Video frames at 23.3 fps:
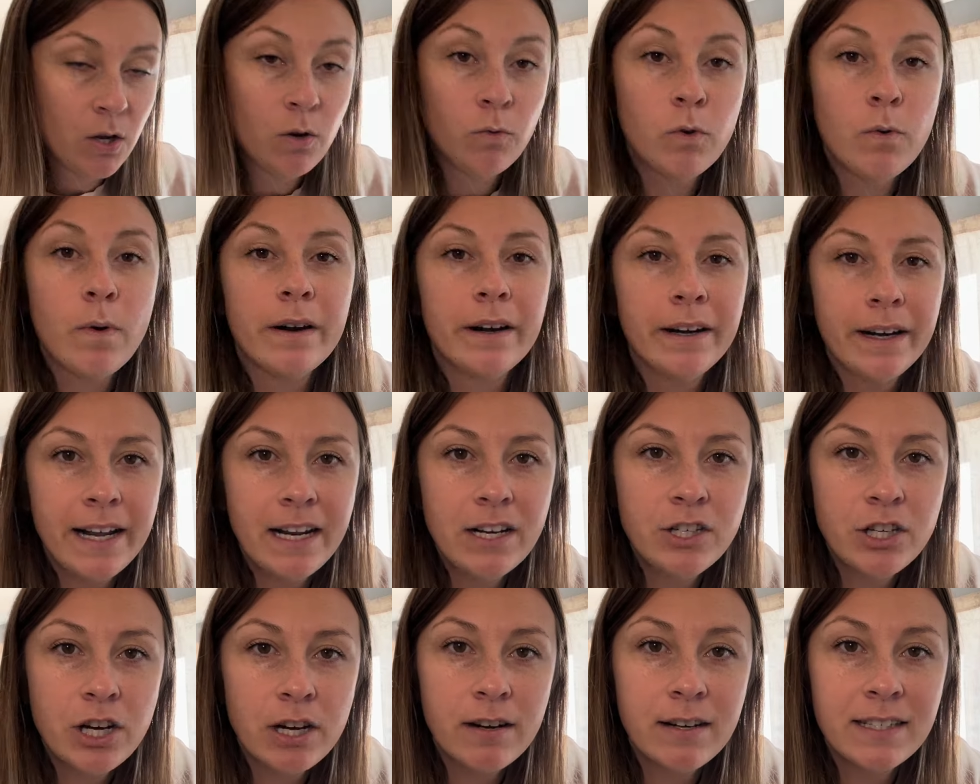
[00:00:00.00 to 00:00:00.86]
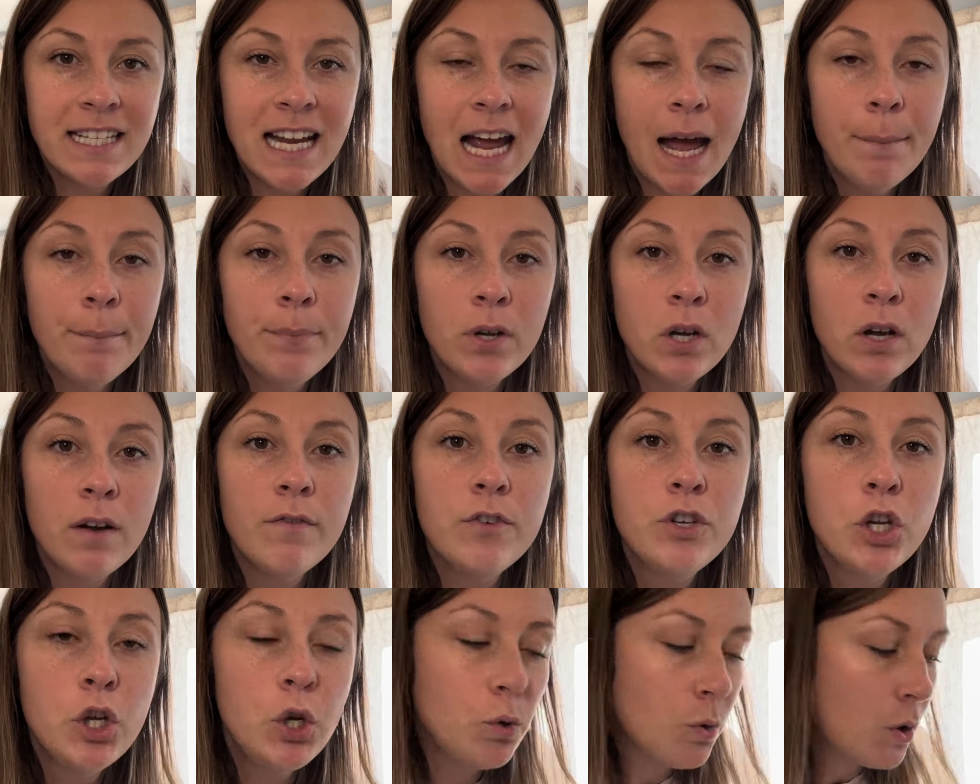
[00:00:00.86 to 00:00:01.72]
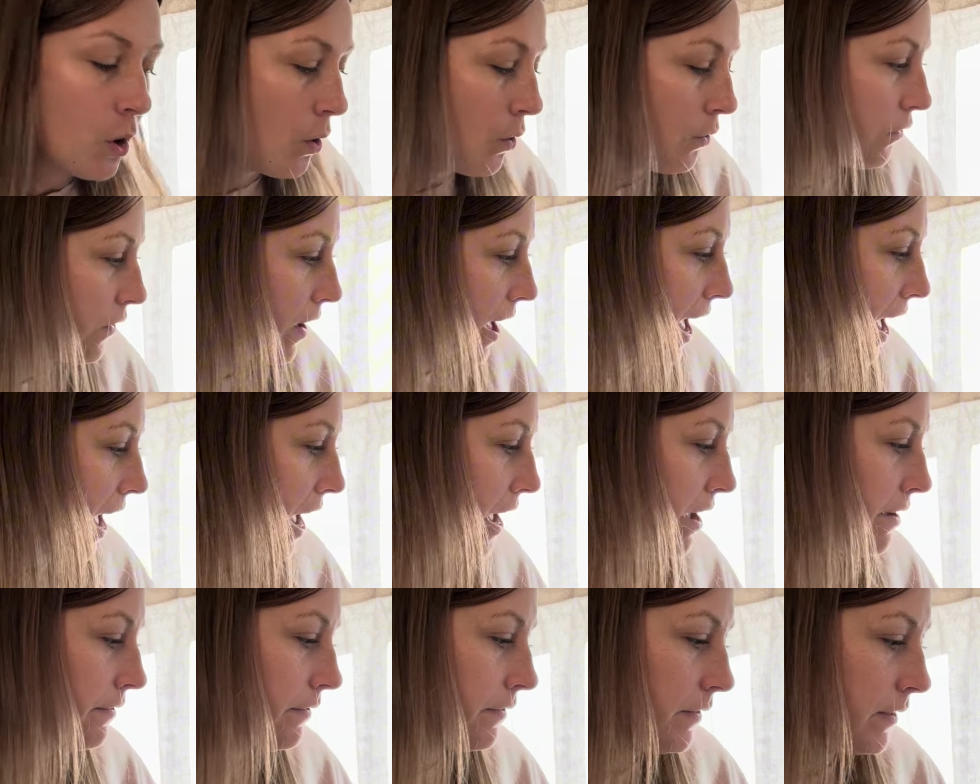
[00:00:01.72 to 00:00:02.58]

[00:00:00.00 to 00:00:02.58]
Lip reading: We want an internal temp of 205.